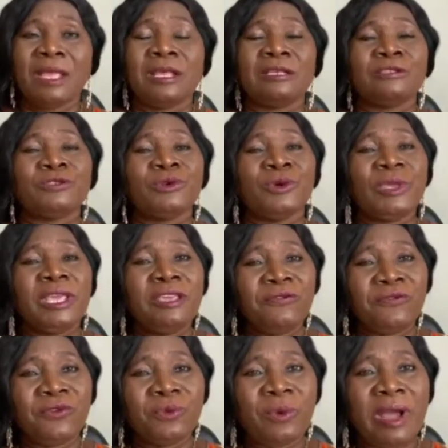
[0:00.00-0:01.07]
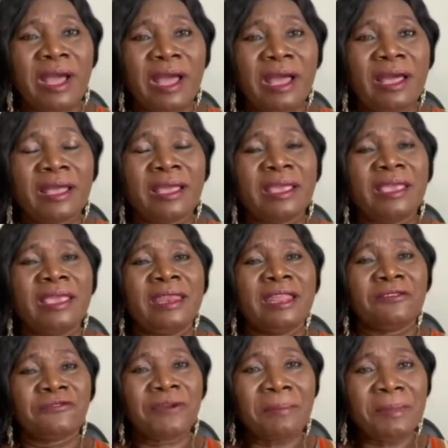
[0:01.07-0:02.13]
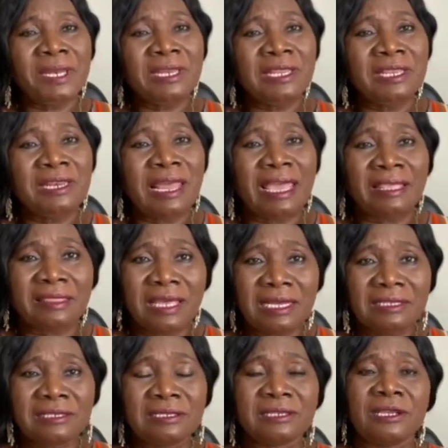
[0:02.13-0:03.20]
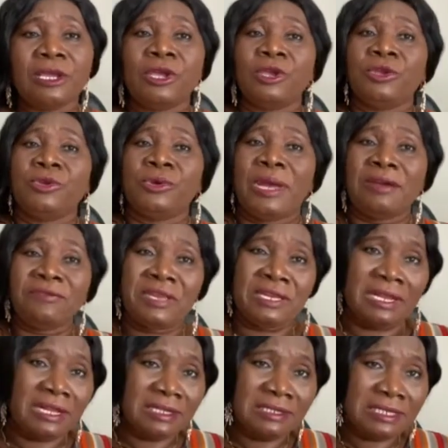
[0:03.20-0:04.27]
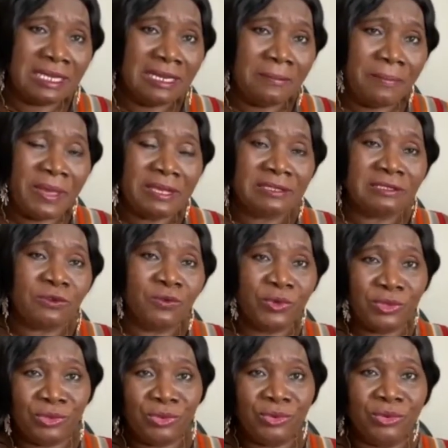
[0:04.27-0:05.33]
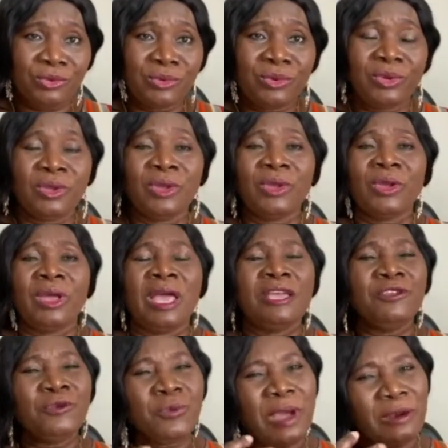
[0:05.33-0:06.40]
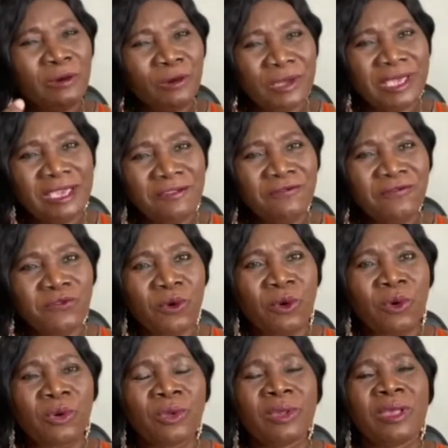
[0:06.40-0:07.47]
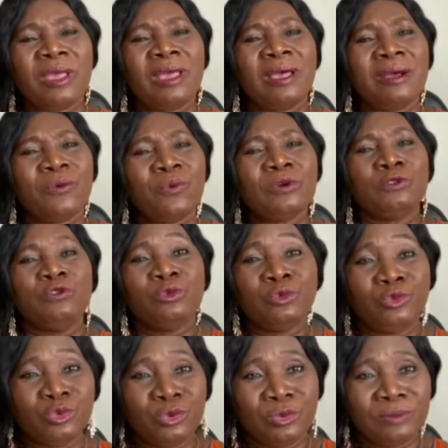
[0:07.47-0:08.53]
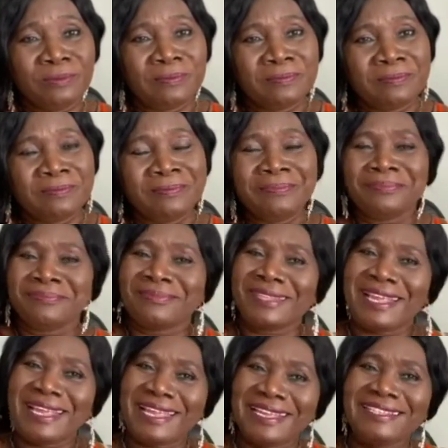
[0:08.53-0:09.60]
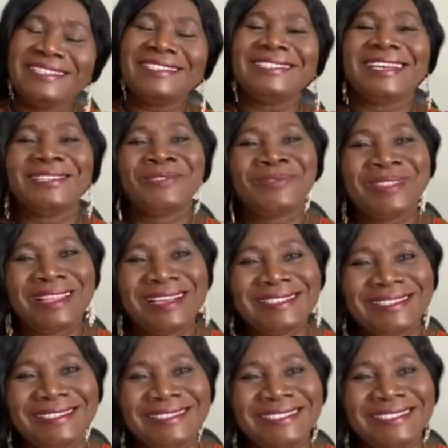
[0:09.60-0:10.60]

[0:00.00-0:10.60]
So if you are in a family like that, you have an elderly person with you, and you are looking for what to do, get in touch with us.